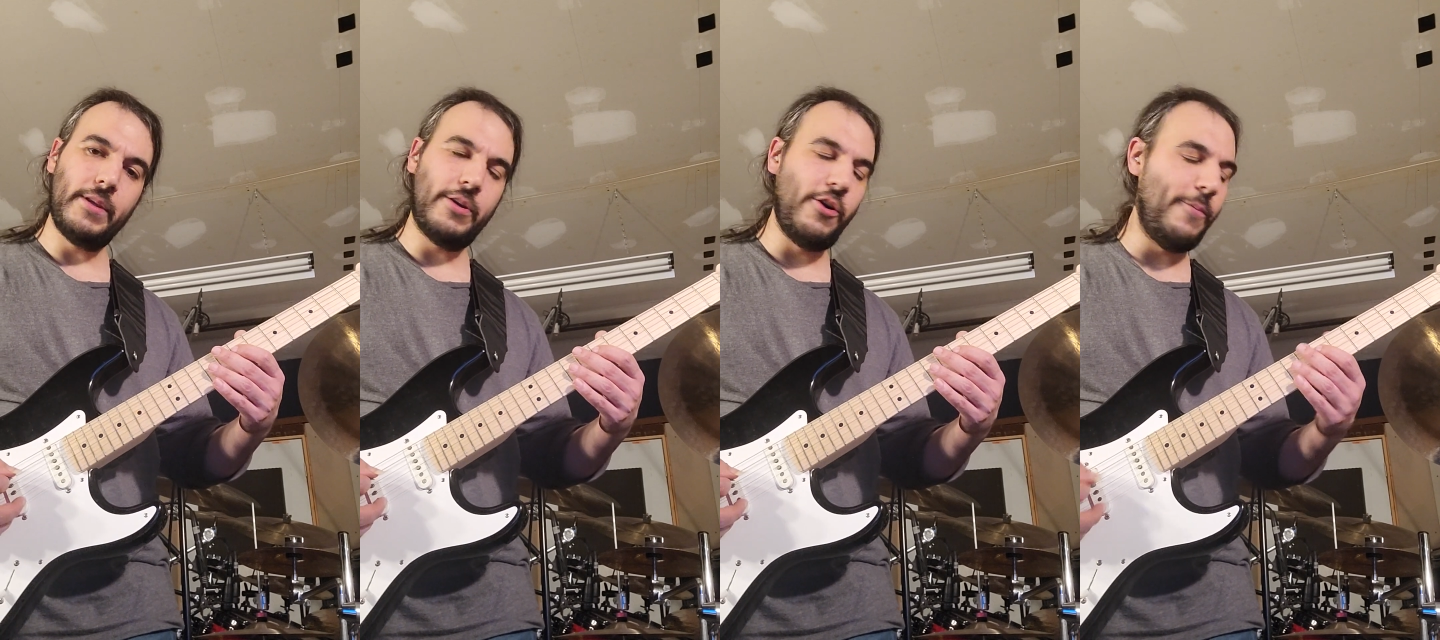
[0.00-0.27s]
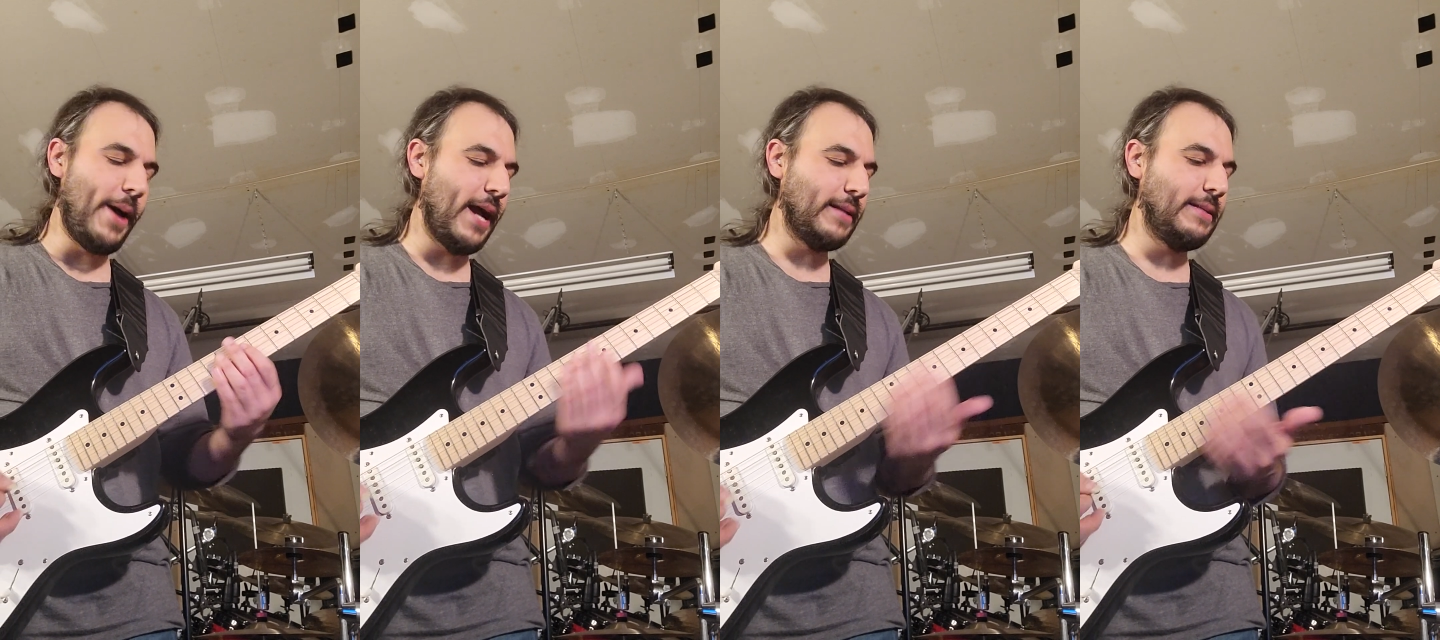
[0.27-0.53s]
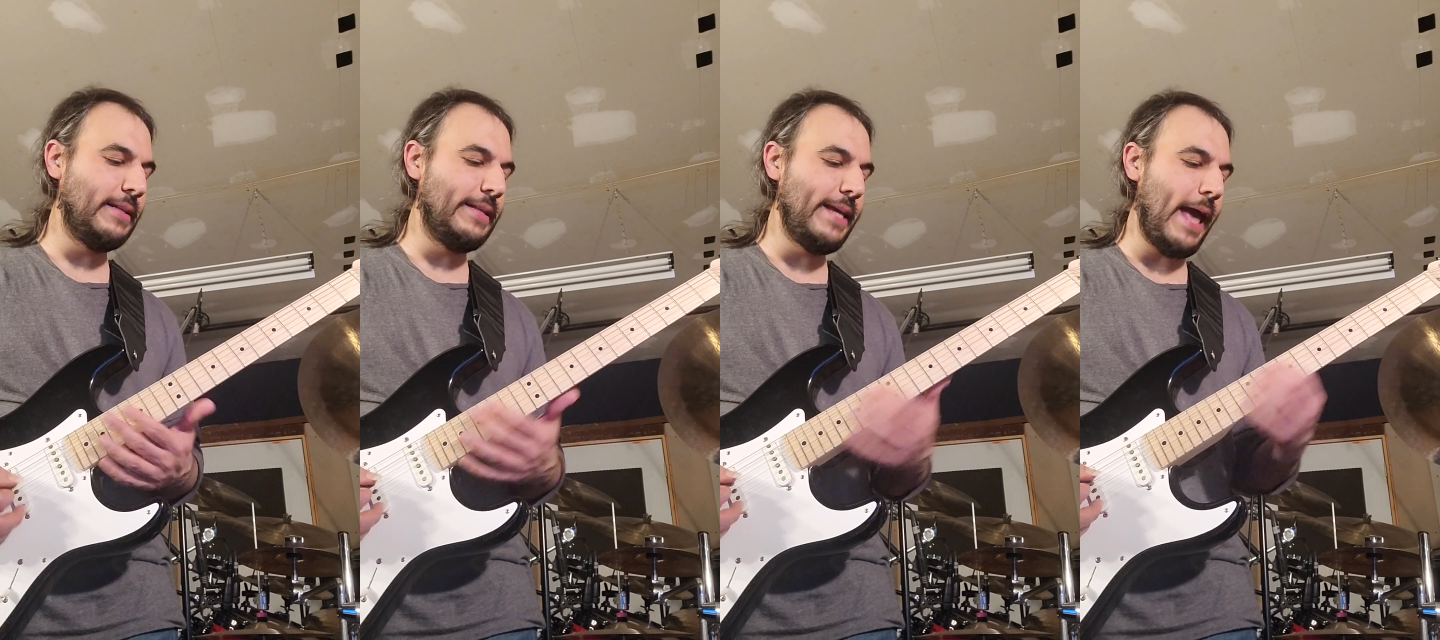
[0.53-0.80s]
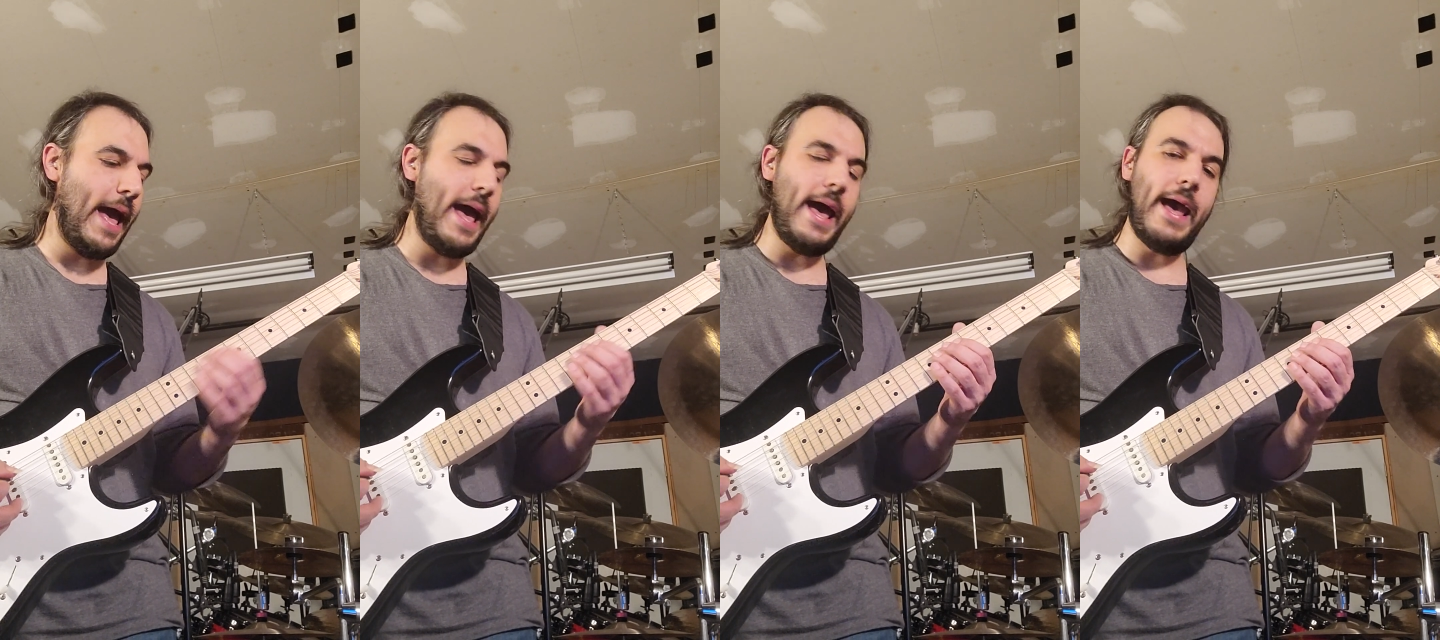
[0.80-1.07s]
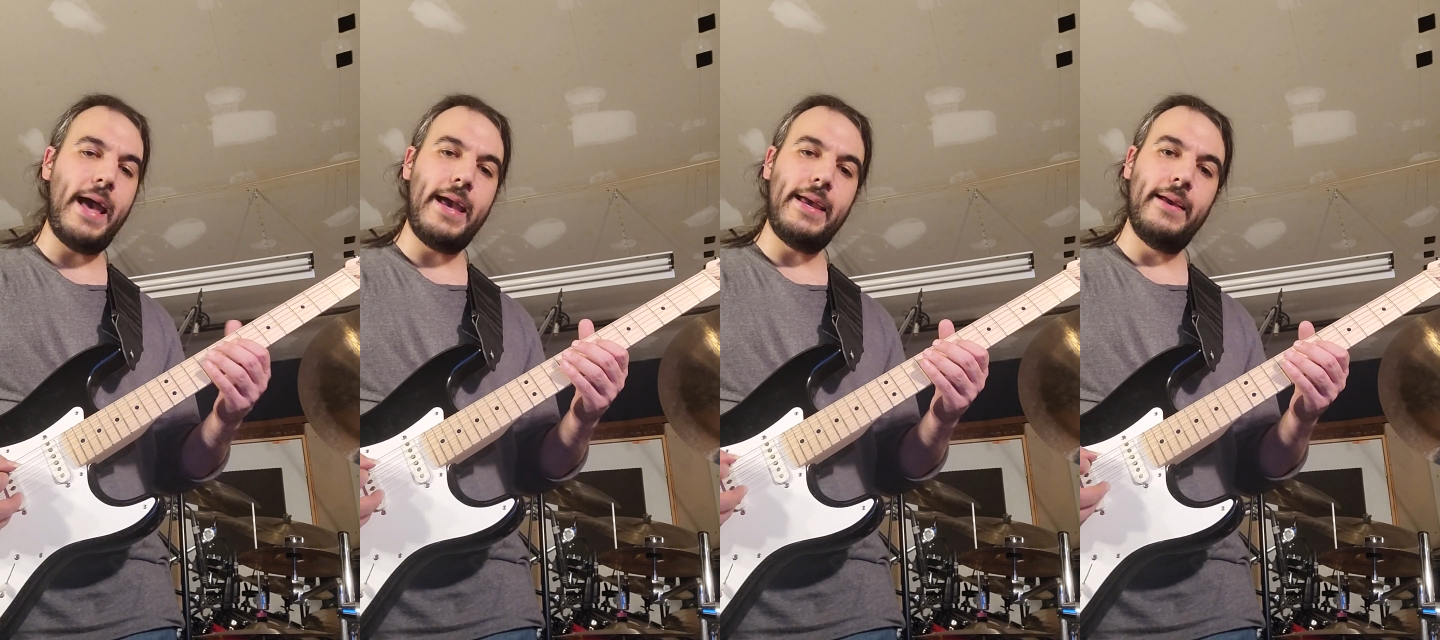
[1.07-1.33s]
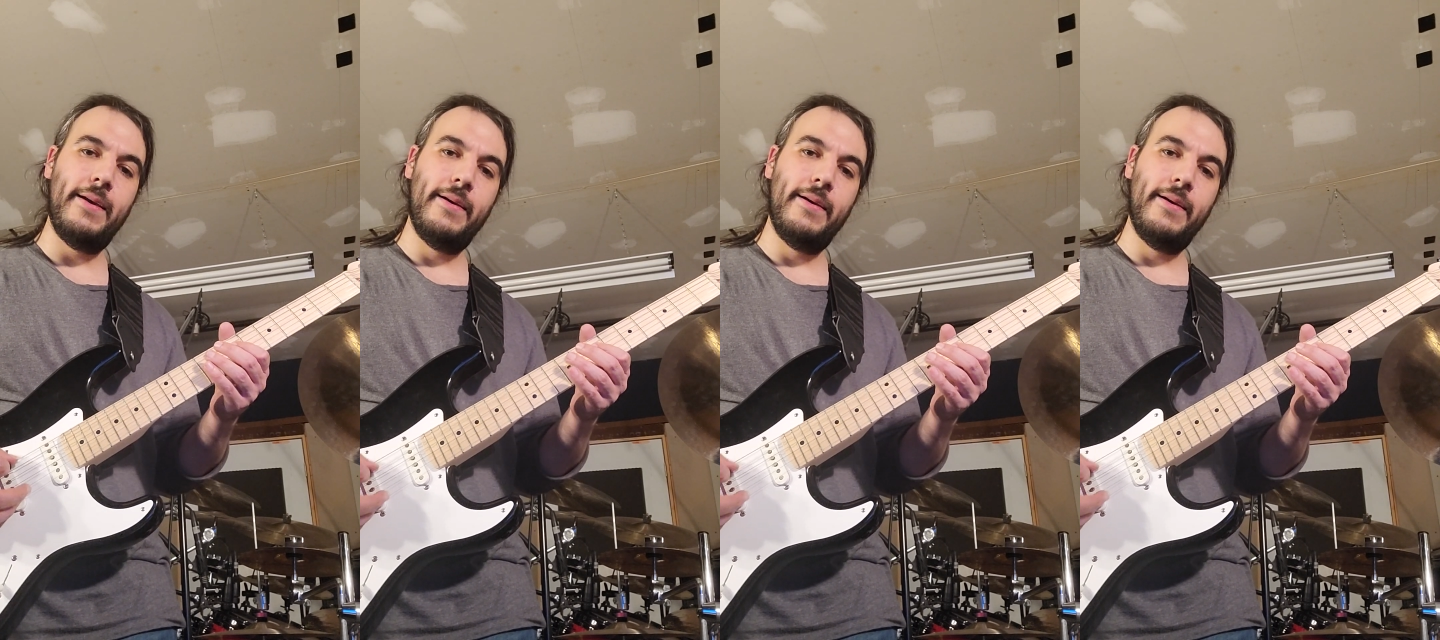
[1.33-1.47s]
go back to the A,